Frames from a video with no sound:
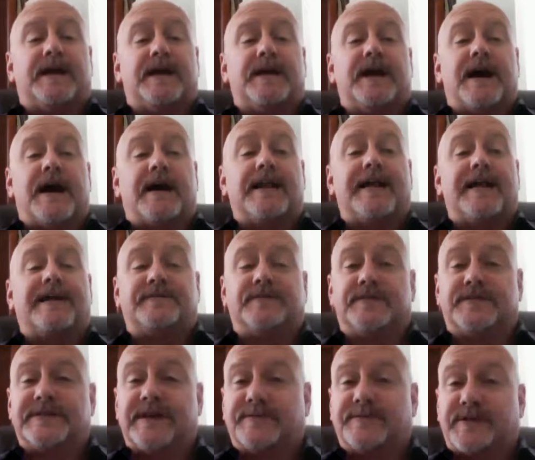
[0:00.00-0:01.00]
I'll have to
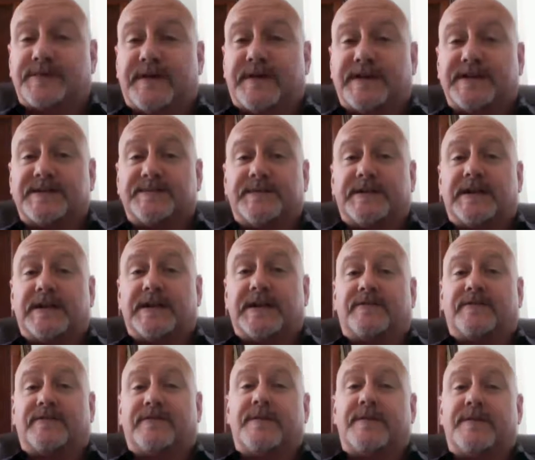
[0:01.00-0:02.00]
accept responsibility
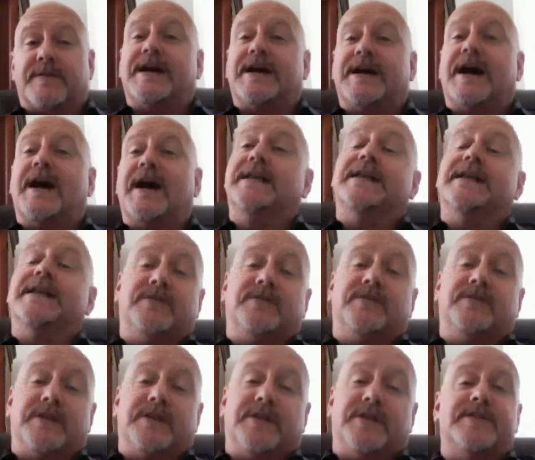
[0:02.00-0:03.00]
for maybe not
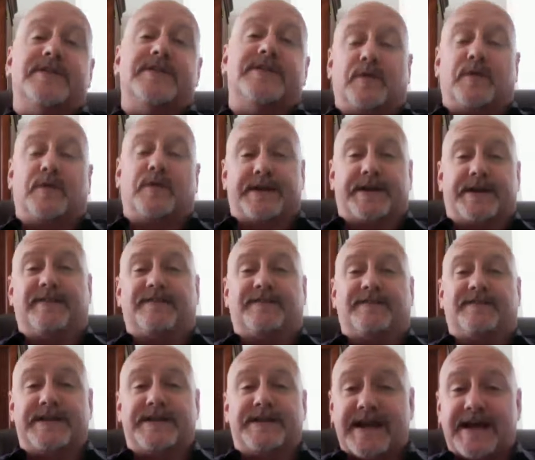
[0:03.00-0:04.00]
letting you know that well
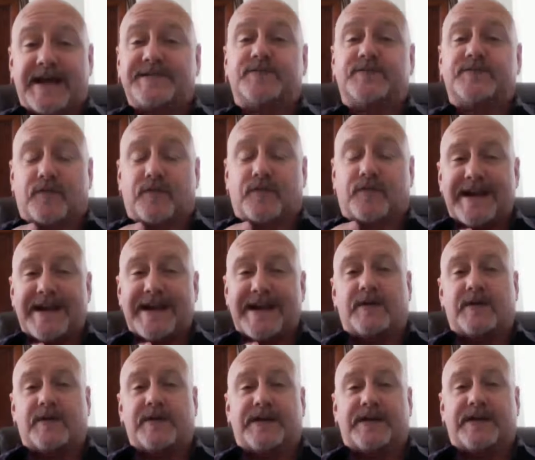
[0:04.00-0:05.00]
enough. But yes, right
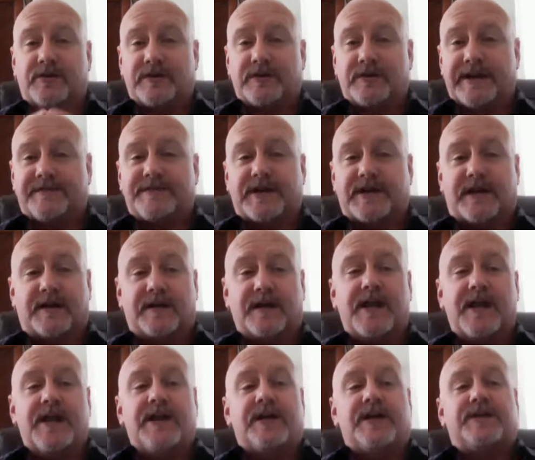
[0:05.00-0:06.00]
now, in your native
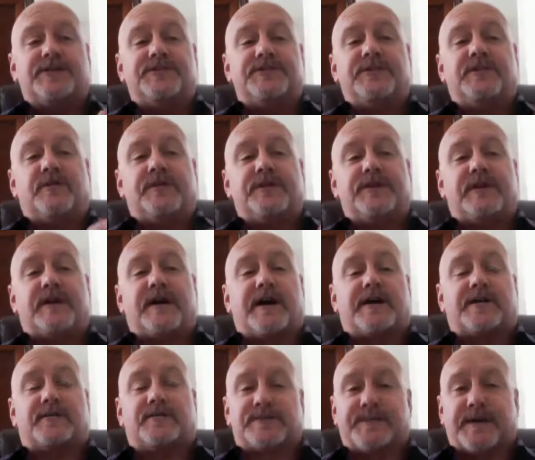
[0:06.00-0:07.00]
tongue, as you go into your
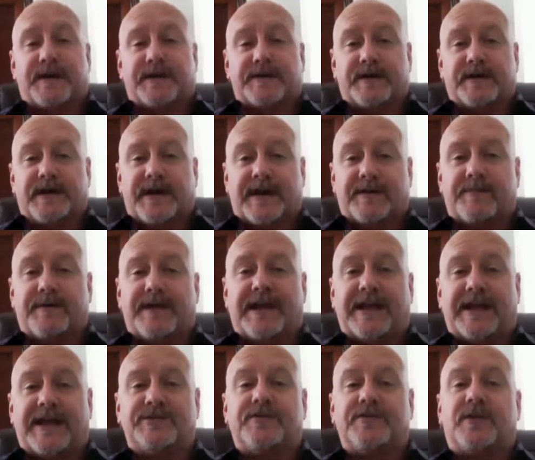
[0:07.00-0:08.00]
autoresponder
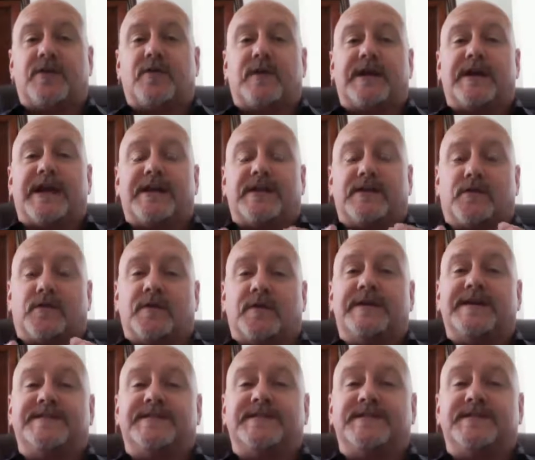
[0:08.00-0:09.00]
campaigns, you can create your
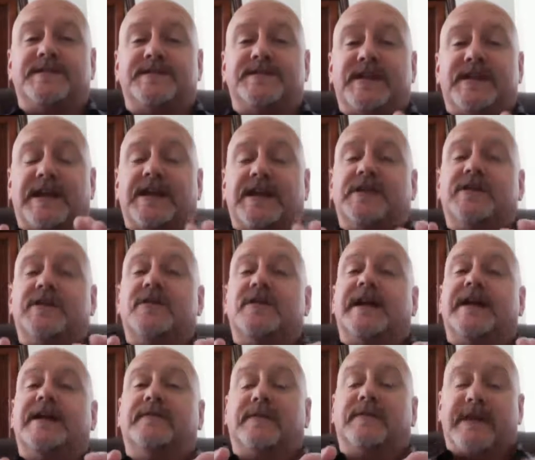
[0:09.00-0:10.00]
messages in your
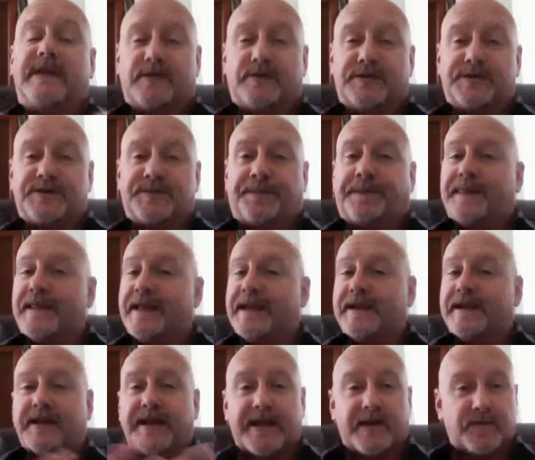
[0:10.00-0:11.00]
native language,
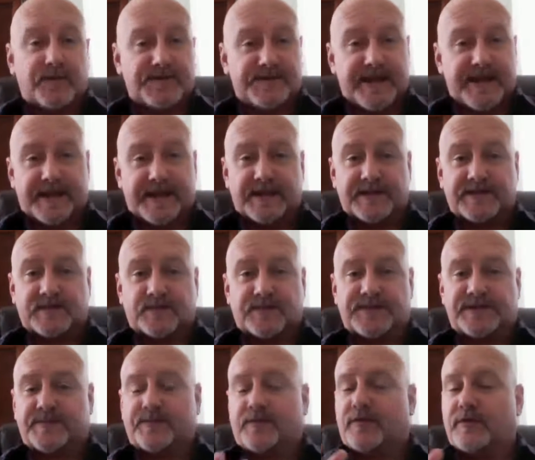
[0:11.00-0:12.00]
any language that is. We
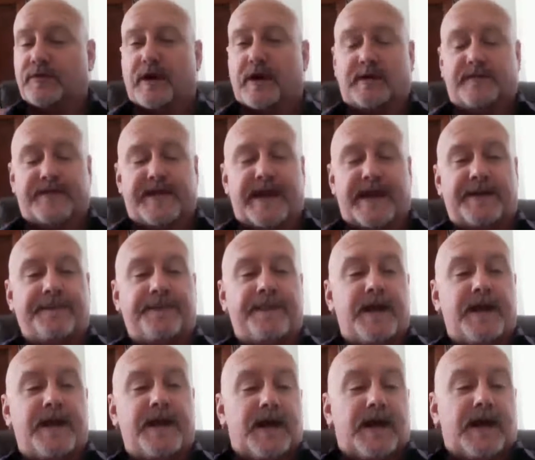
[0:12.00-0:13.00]
support all of that.
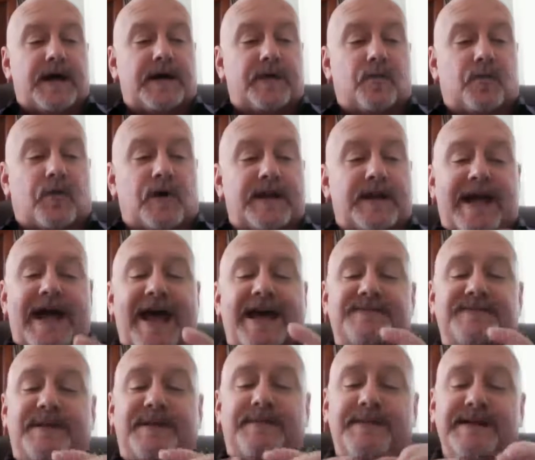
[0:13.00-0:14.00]
What
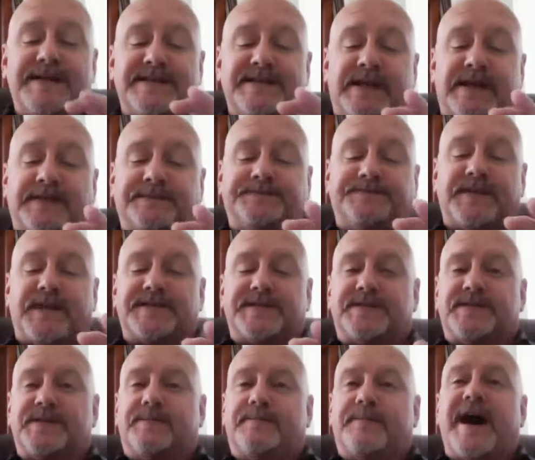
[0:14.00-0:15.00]
has been missing is
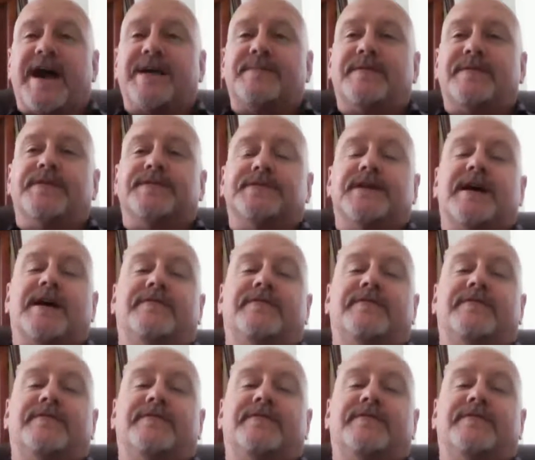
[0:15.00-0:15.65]
on the bottom of those